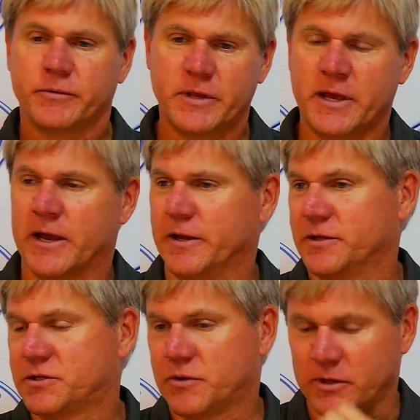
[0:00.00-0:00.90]
Yeah,
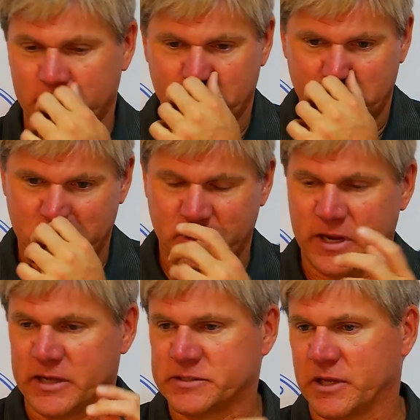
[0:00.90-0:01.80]
and the
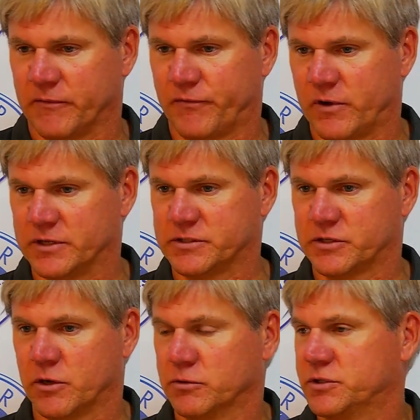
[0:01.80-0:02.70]
neatest thing for us as
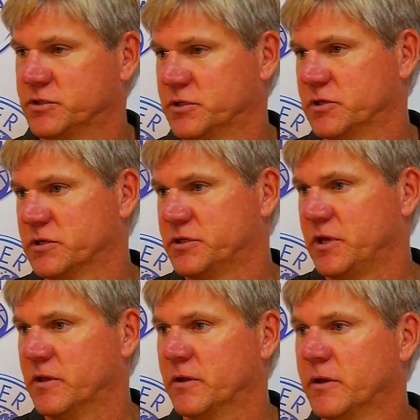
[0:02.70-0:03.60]
coaches is to
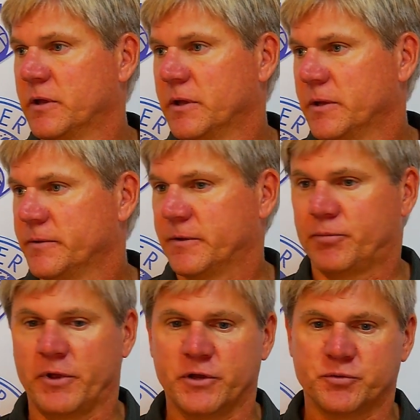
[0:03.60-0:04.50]
see the
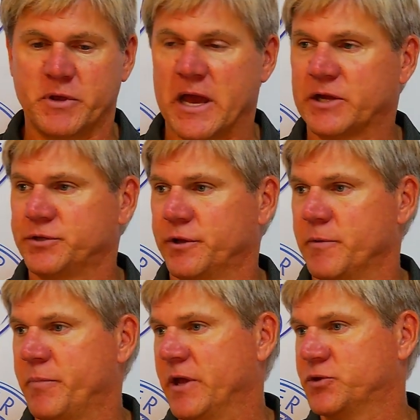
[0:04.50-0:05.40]
players' reaction on
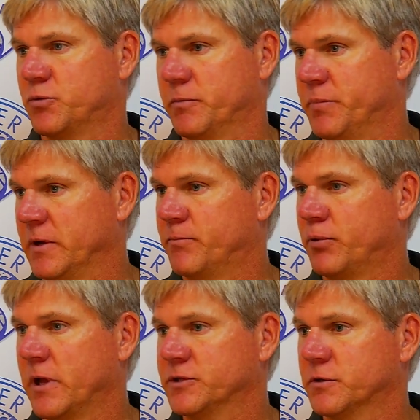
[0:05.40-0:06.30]
the bench when big
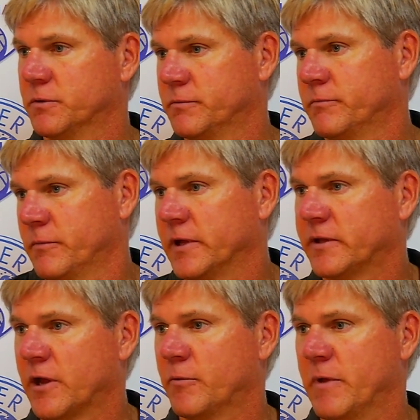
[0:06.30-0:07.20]
plays are
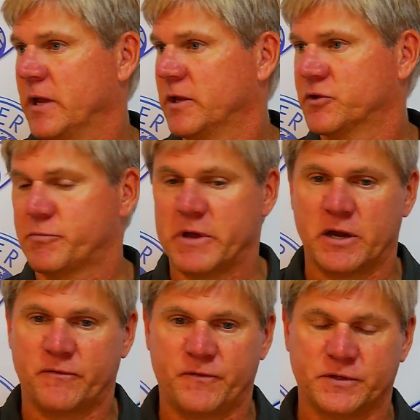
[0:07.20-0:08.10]
made. It doesn't
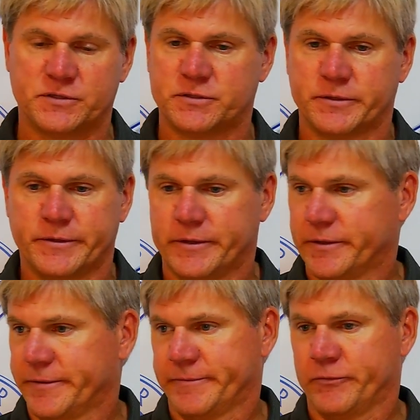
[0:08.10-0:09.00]
matter if it's
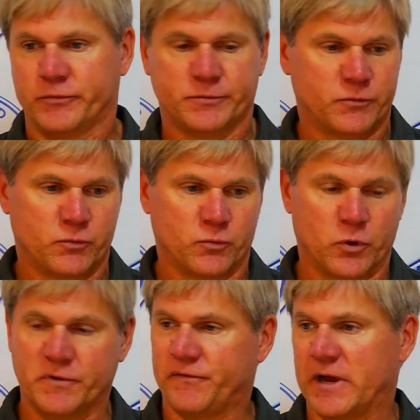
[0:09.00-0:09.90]

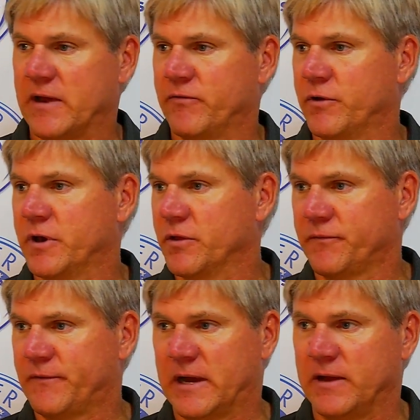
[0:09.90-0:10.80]
1-5 or another
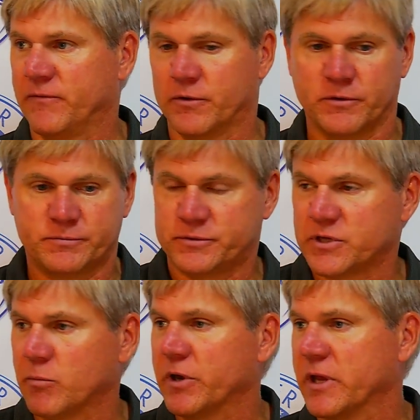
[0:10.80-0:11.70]
5 or
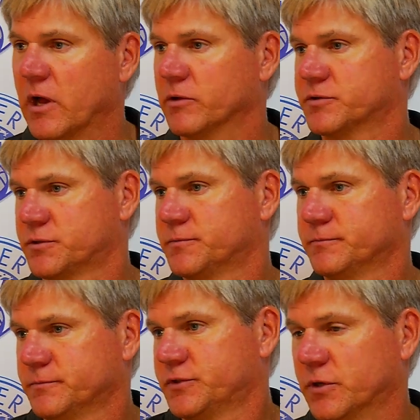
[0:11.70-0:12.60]
somebody else.
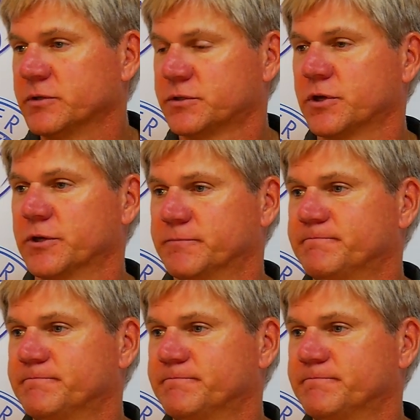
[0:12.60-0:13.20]
So it's good.